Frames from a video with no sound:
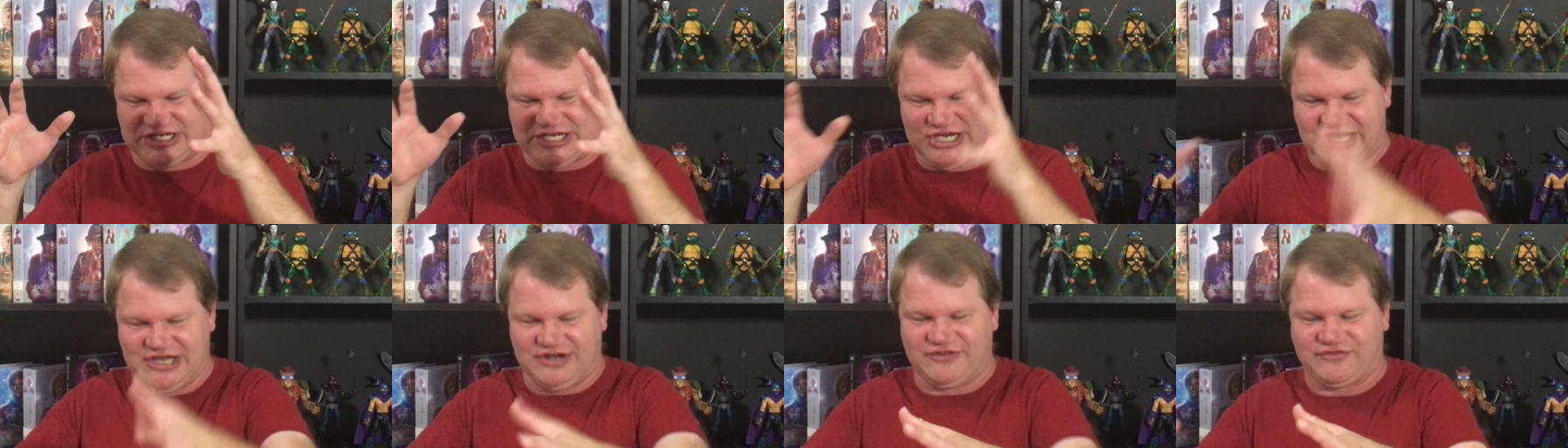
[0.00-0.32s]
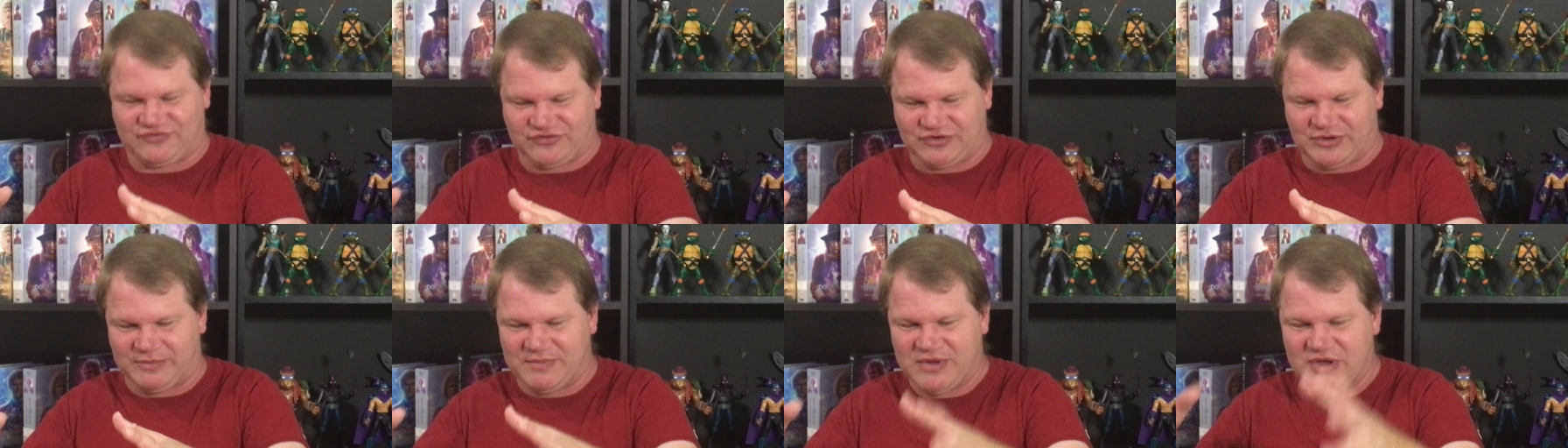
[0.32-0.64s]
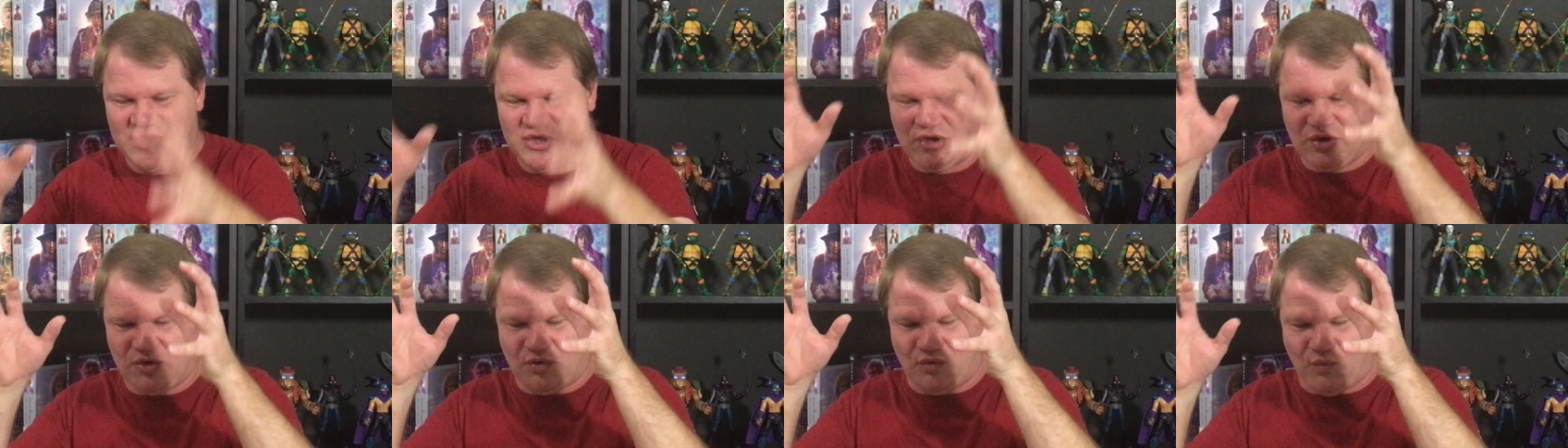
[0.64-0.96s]
cut from
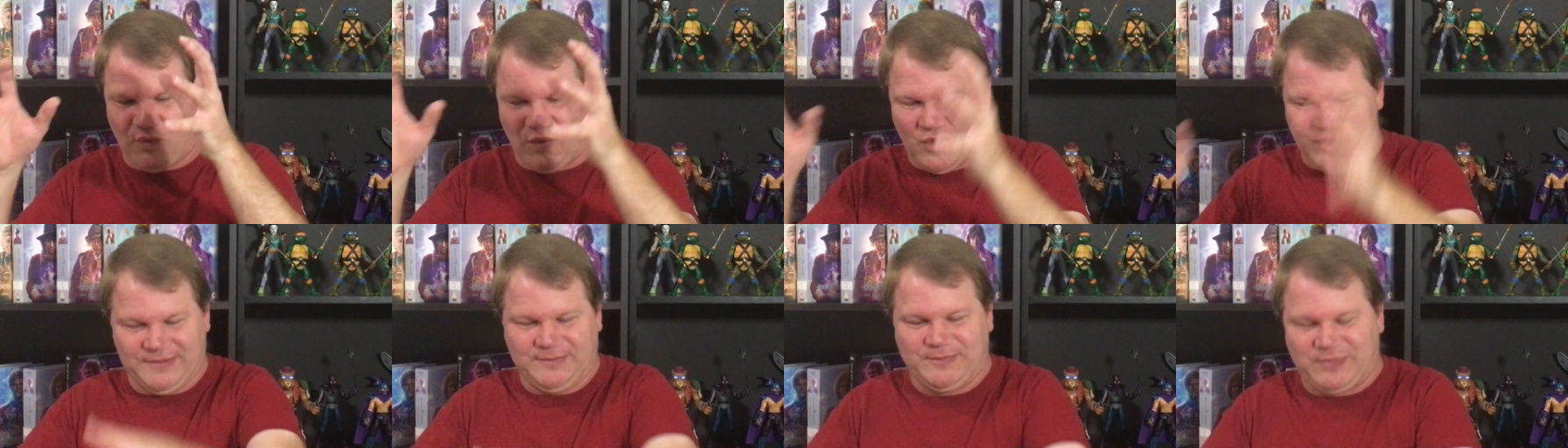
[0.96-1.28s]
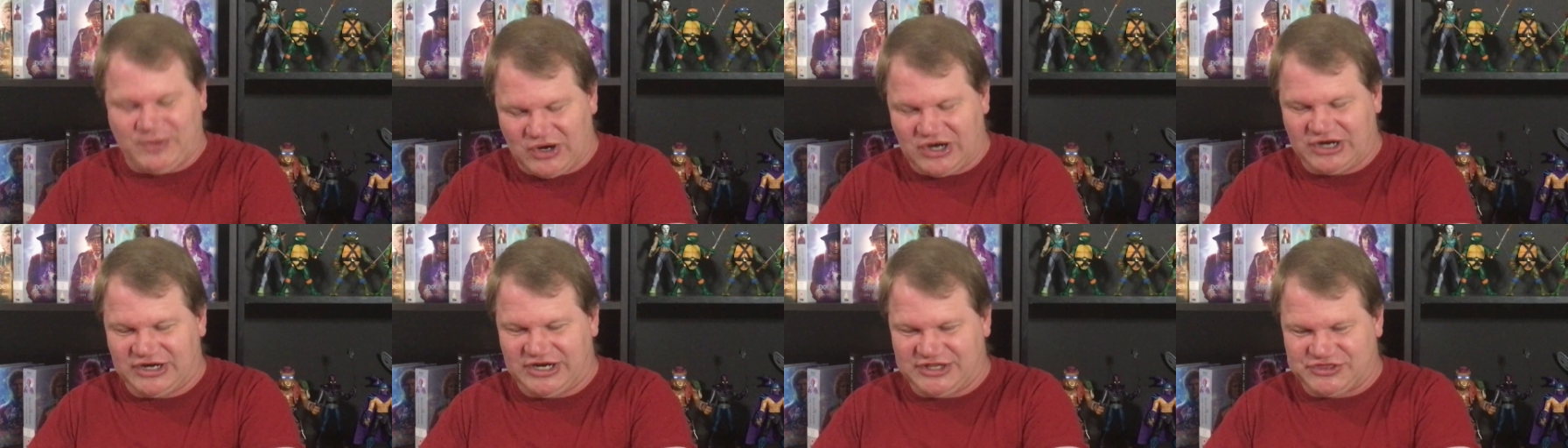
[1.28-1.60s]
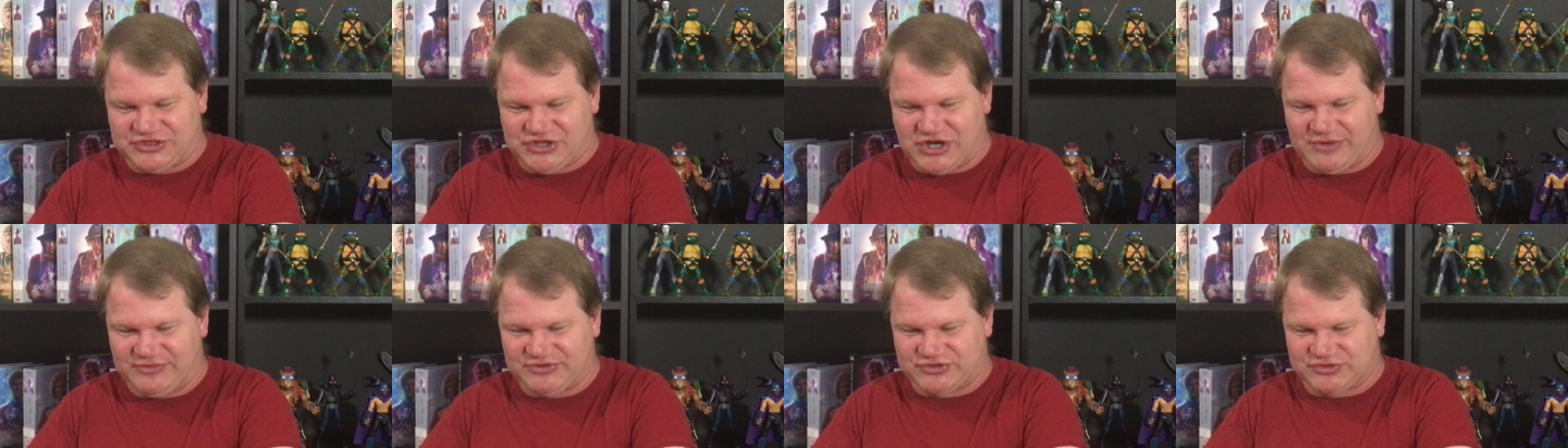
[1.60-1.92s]
one part I
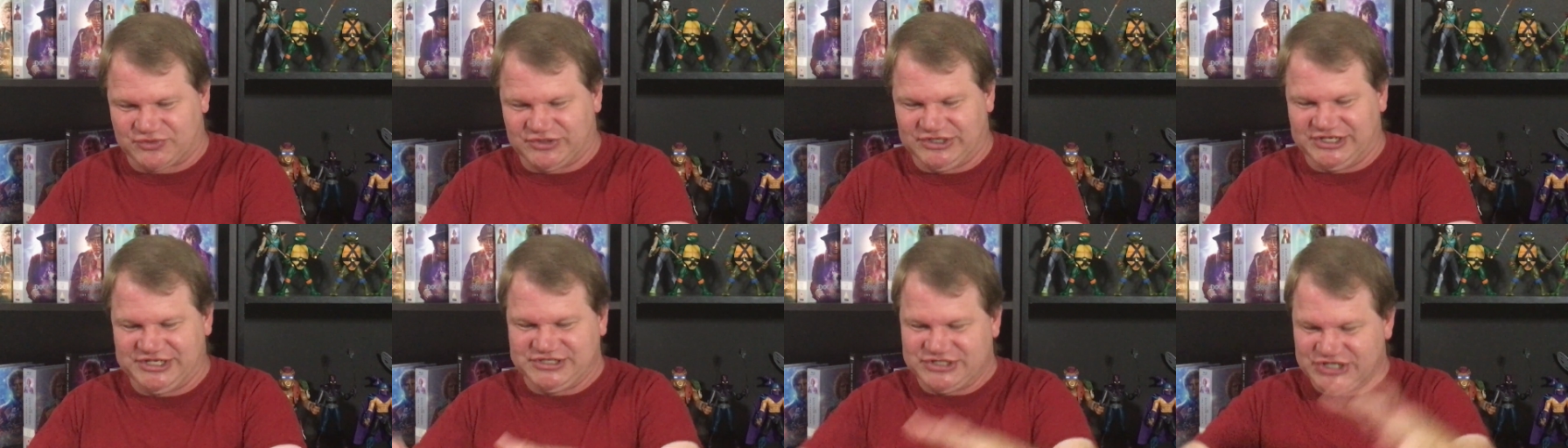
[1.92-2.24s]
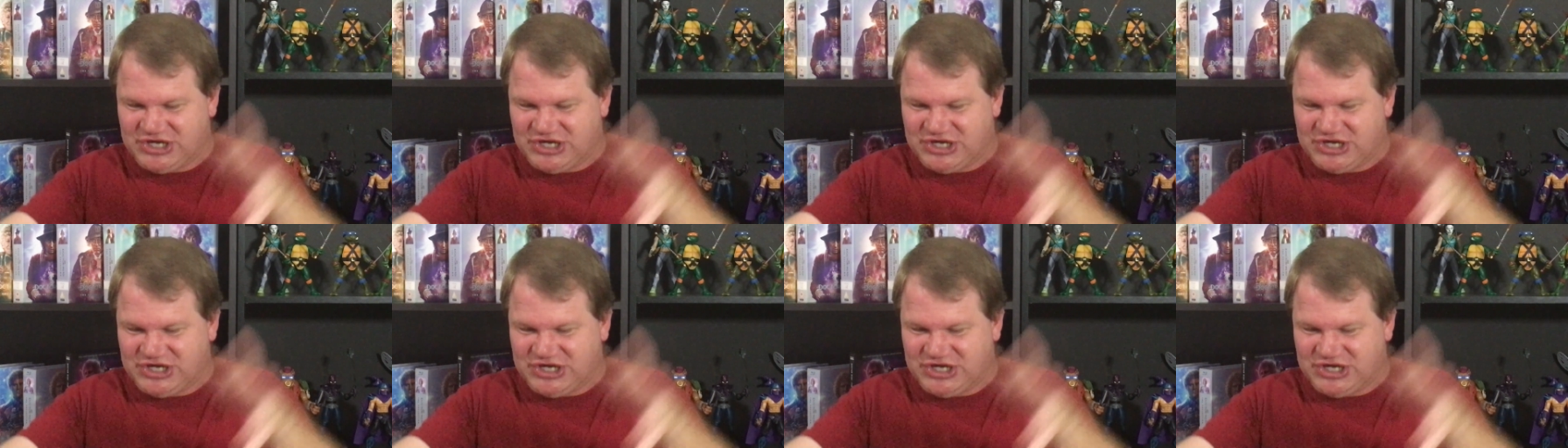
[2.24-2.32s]
thought was really